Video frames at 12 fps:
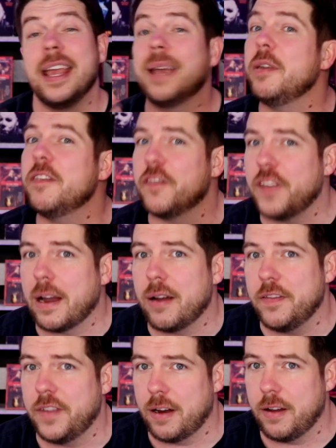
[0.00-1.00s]
It can be
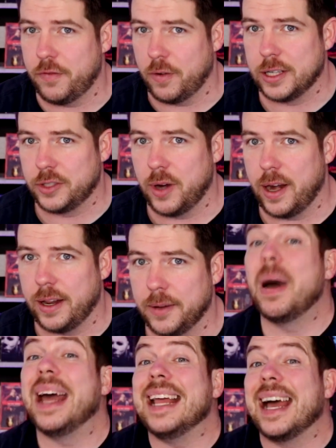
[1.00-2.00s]
very, very frustrating.
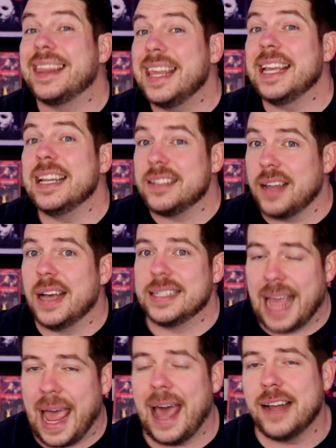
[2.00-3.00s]
But I think it does
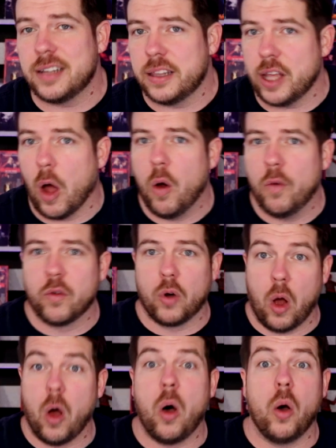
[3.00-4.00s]
add to the
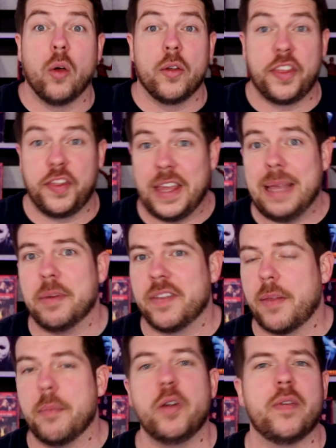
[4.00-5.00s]
overall theme of
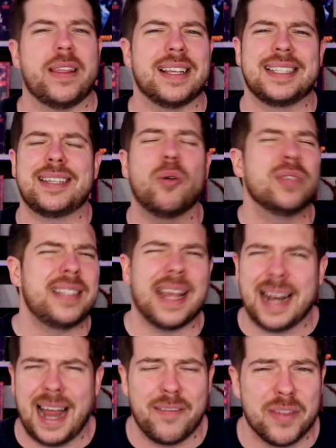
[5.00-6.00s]
the movie. This whole
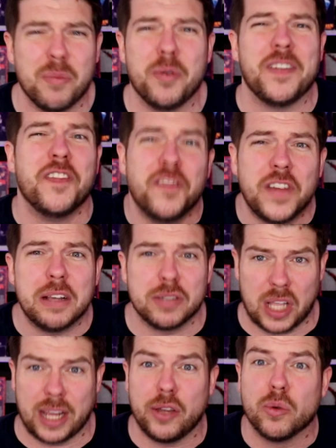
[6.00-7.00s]
second half of the movie
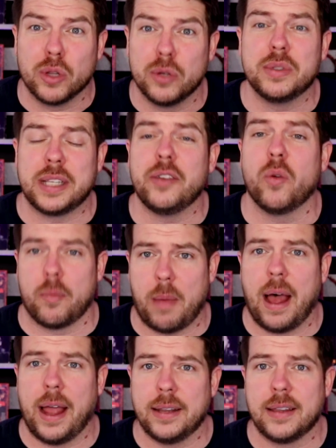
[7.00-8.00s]
feels like you were losing your mind.